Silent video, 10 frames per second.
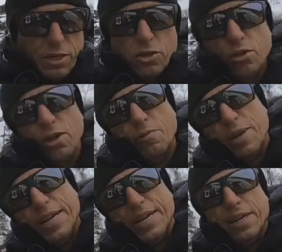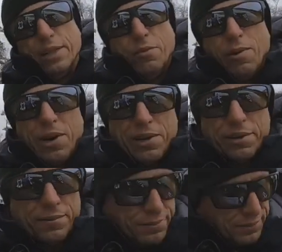so that when I get on the
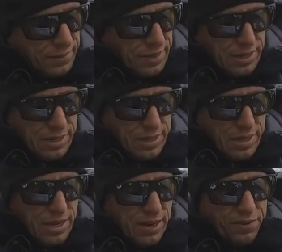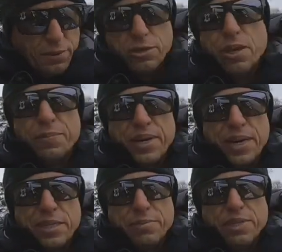water, if there's
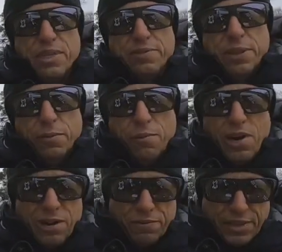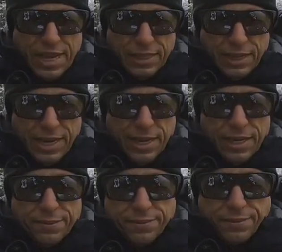something I specifically want for that lake,
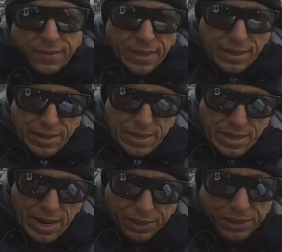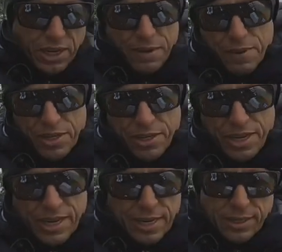I just take my
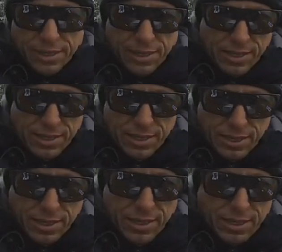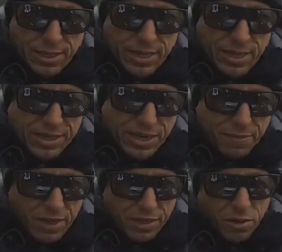jig heads, I take
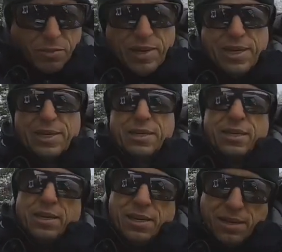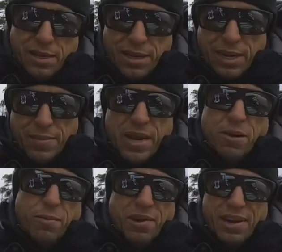my skirt box, and I make
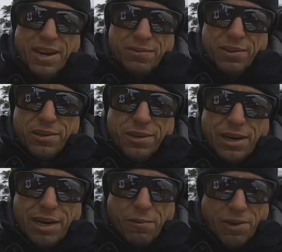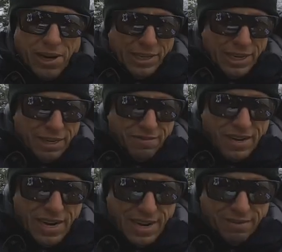whatever I want. Now if
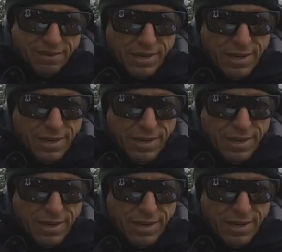I have